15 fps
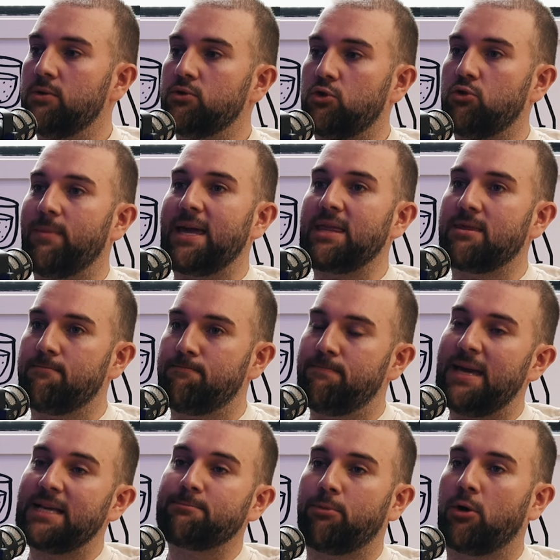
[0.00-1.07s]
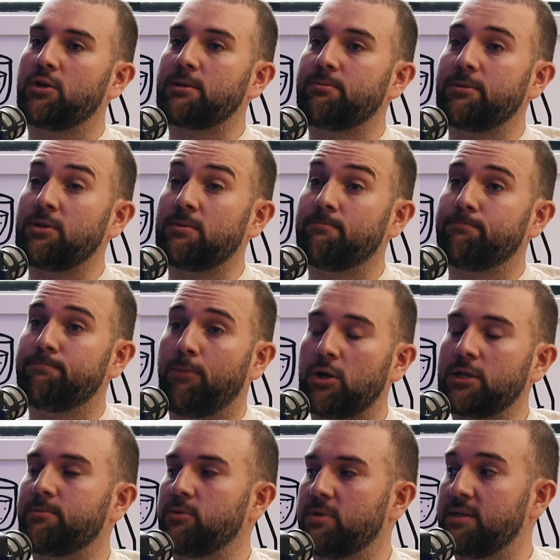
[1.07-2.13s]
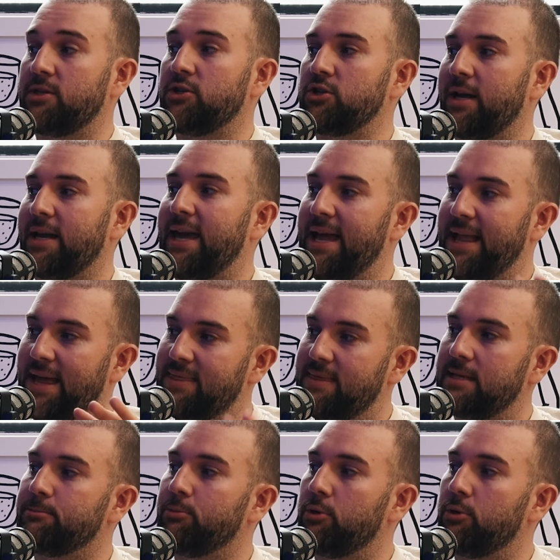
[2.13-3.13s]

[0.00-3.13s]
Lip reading: to make the best possible decision I can at this